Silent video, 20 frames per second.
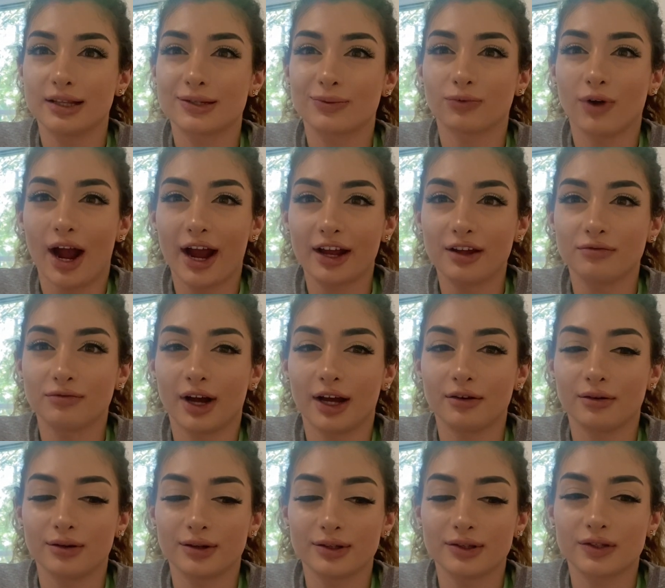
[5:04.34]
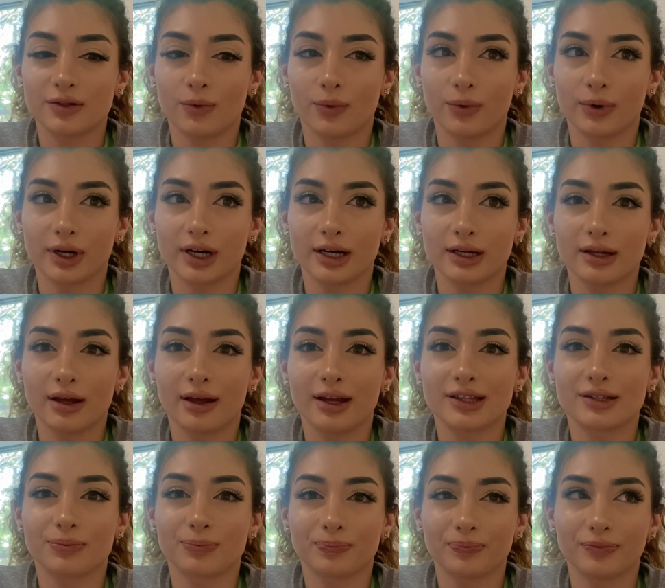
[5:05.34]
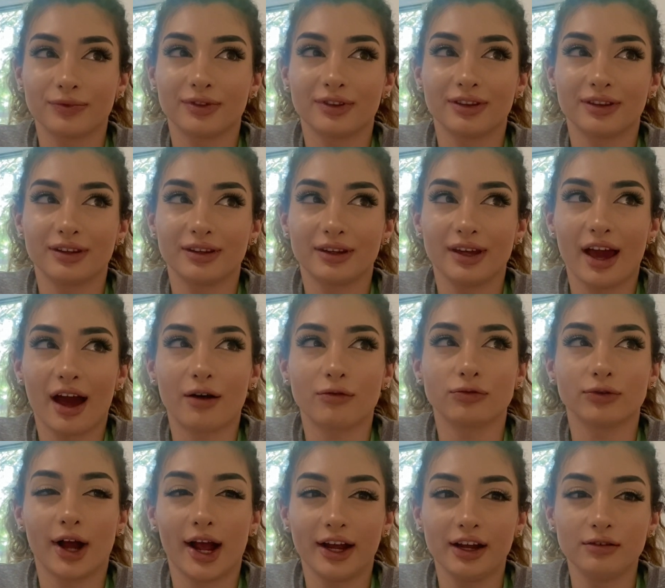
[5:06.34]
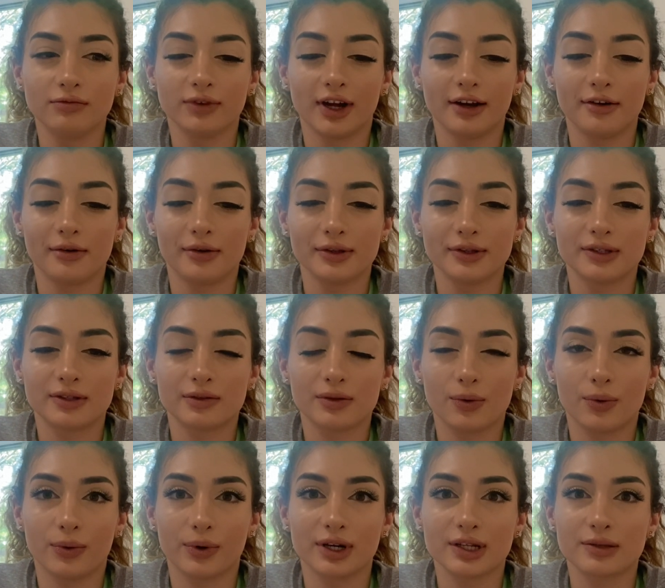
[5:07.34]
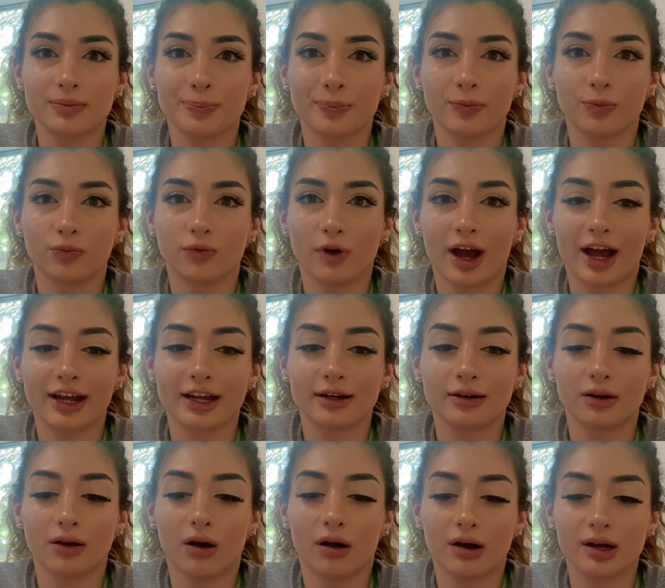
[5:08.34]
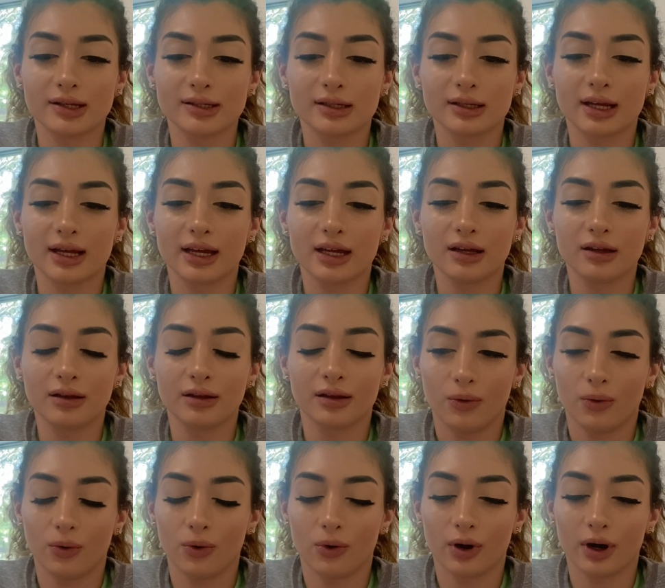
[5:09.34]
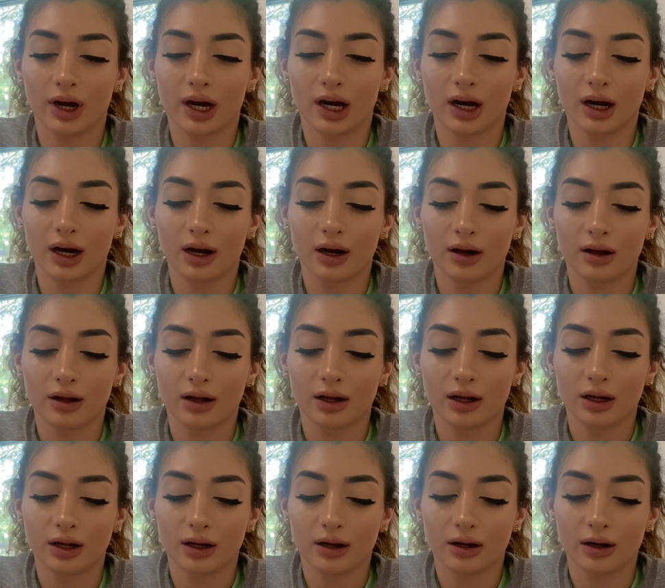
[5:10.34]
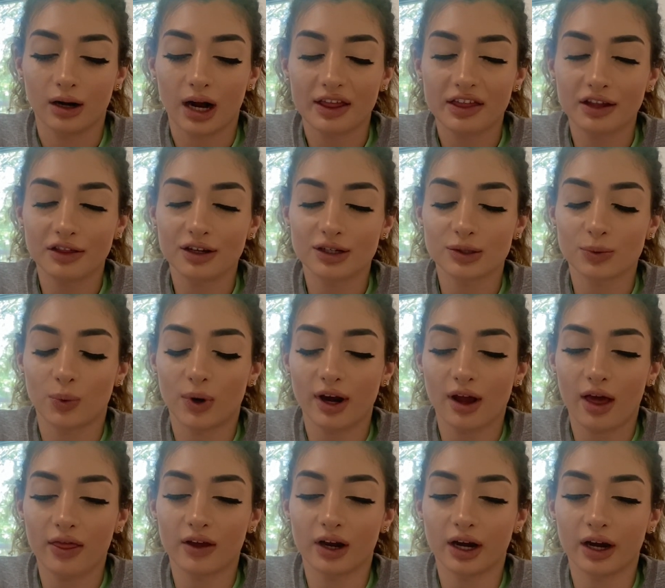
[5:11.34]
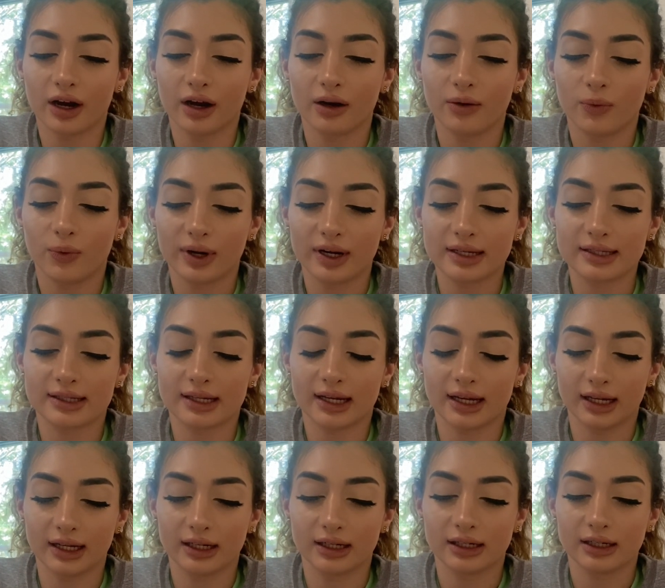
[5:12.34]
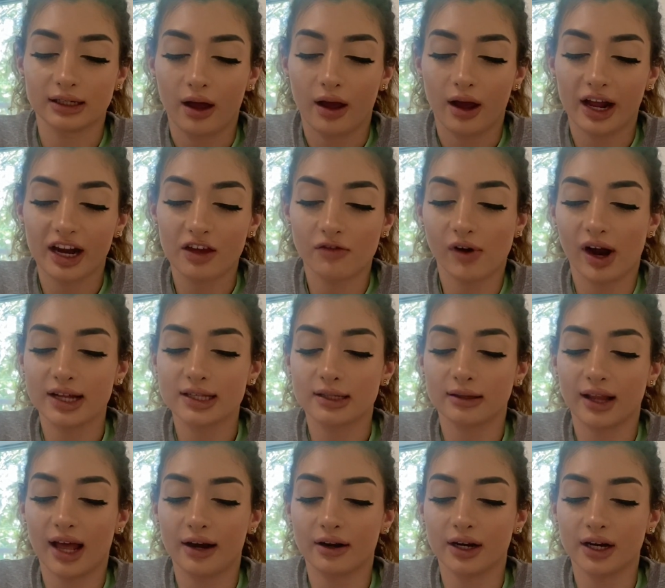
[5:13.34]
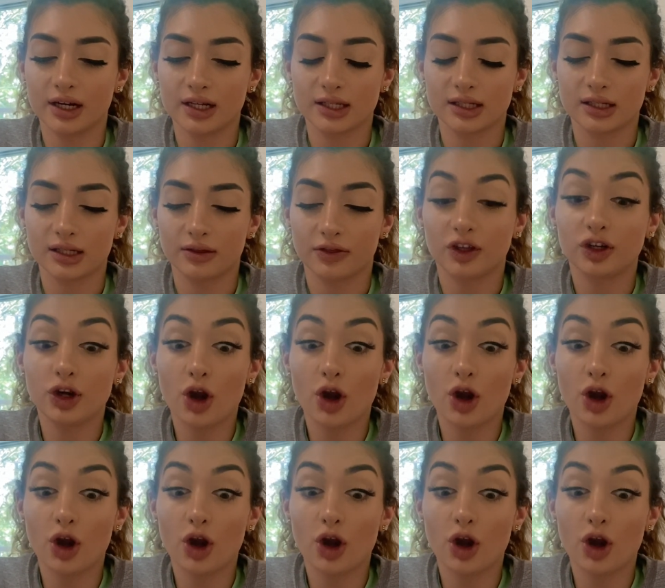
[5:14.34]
It's Ryan Reynolds or it's... Yeah, Ryan Reynolds or it's Ryan Gosling or... I think there's one other. What is it? And he writes letters. The